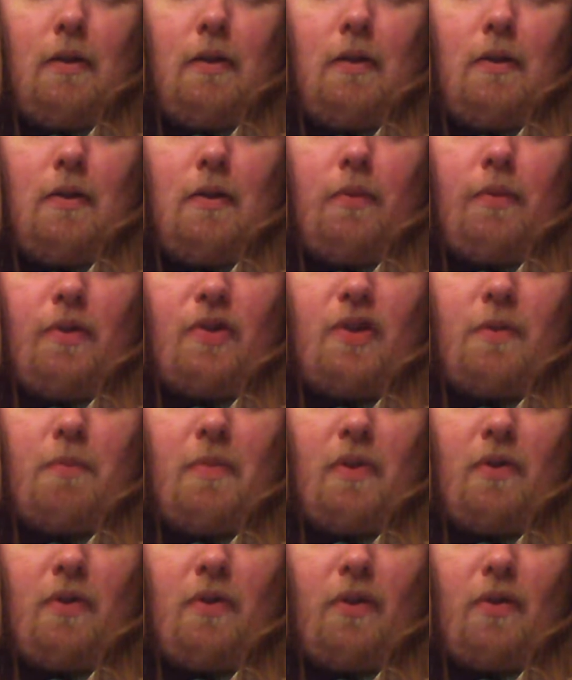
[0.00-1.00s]
Almost a
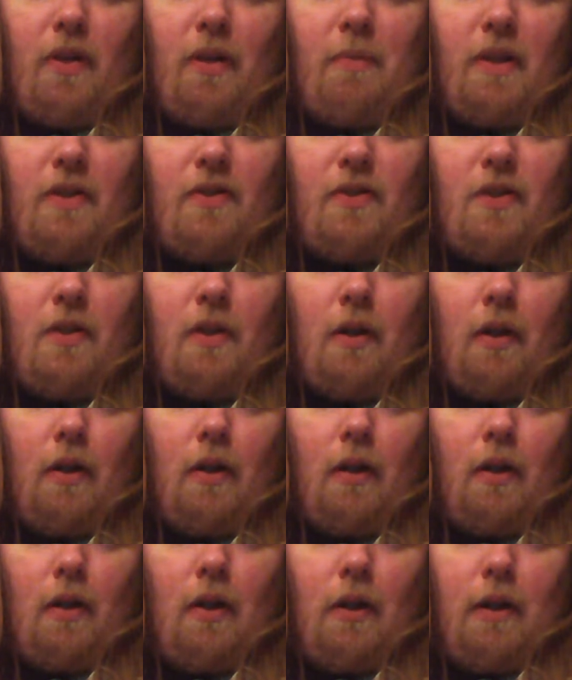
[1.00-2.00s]
mirror image.
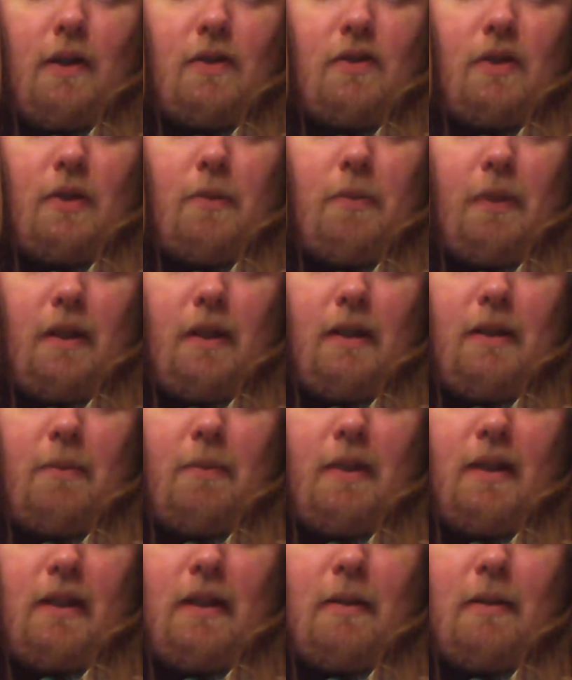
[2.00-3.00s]
Suit being a
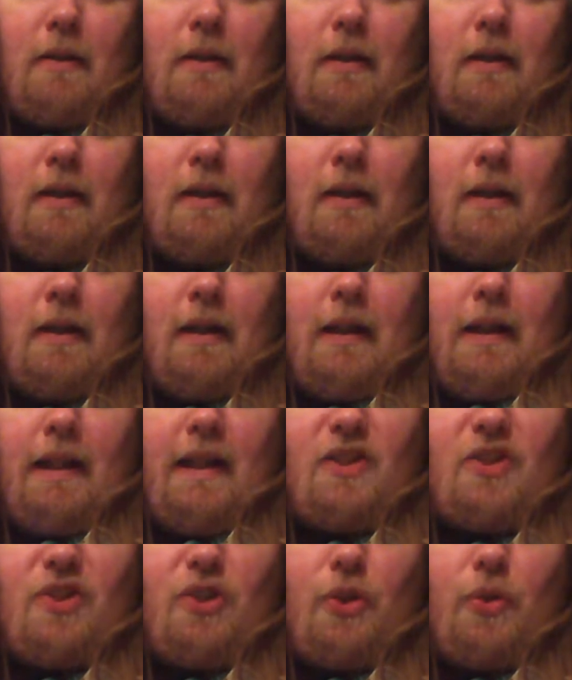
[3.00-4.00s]
middle.
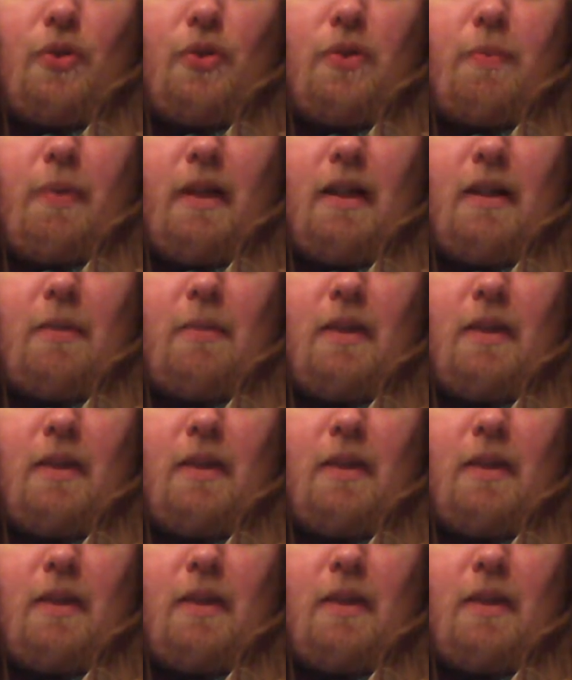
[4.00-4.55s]
His suit being a